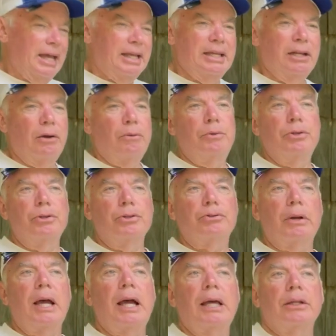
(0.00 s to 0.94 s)
when you're
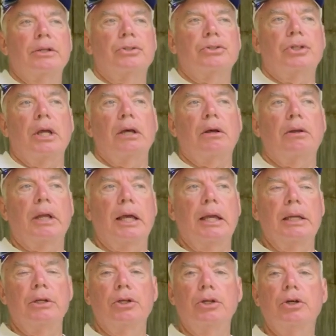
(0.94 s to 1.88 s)
trying to sell
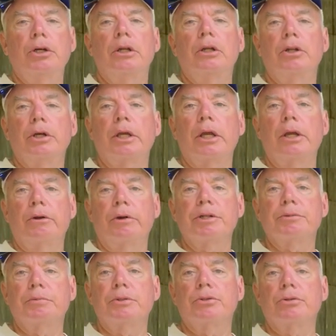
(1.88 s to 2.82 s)
a good looking
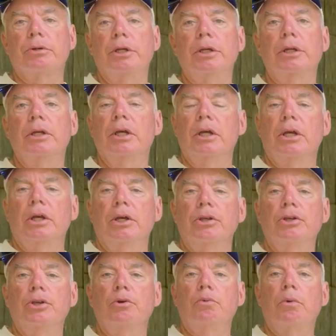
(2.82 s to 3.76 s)
Christmas tree,
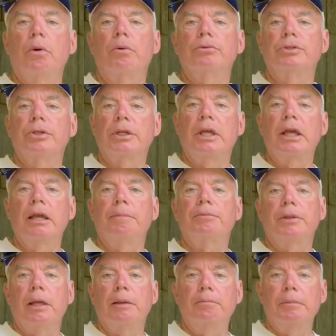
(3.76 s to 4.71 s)
you want to keep
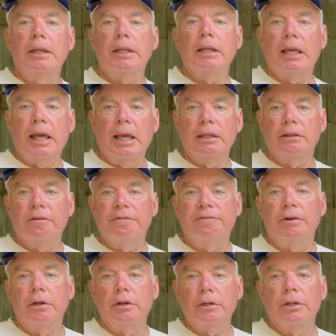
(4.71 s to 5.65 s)
and mitigate the
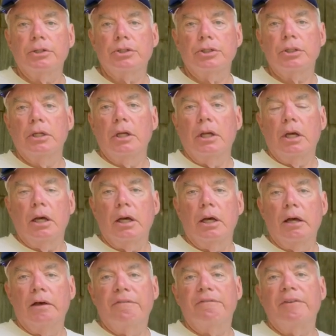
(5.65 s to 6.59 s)
fungus
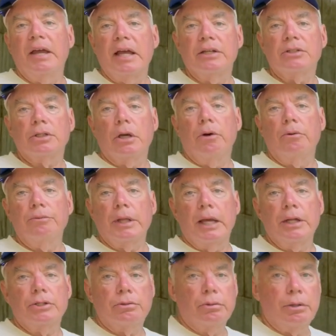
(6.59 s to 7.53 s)
effects on
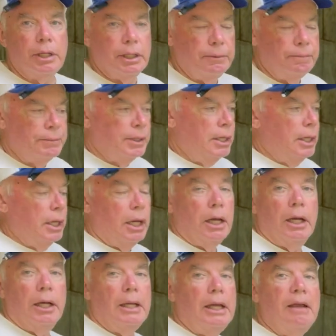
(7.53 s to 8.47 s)
that tree.
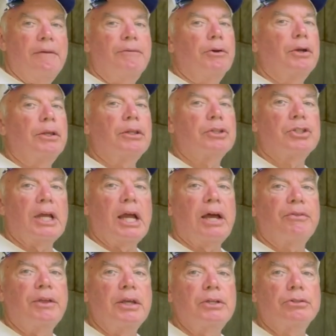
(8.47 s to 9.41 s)
If you're in the
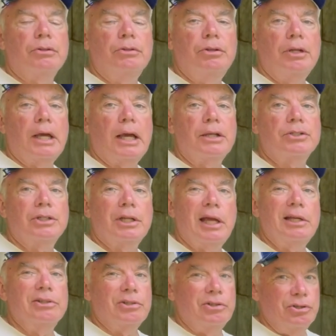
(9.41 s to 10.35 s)
southeastern United
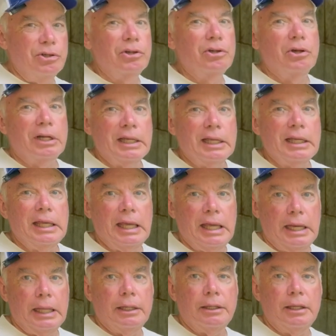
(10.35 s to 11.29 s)
States, you're going to
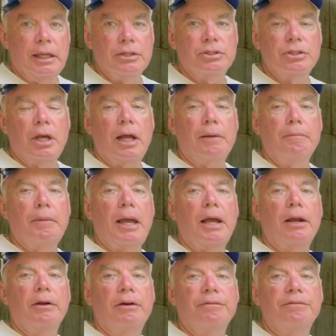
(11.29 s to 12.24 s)
get it. It's not a
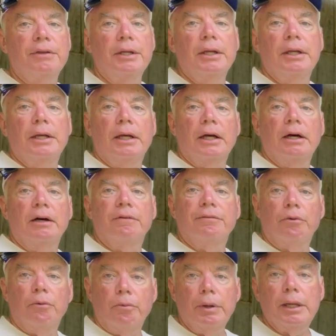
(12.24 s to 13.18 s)
matter
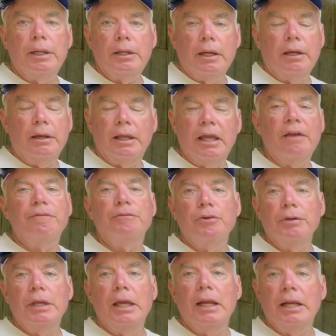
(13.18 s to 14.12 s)
of when, if
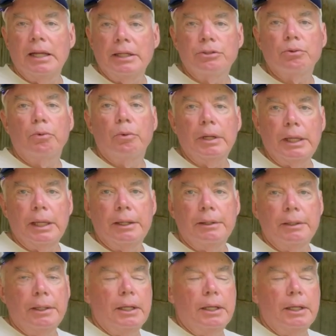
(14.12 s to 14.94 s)
you get it, it's when.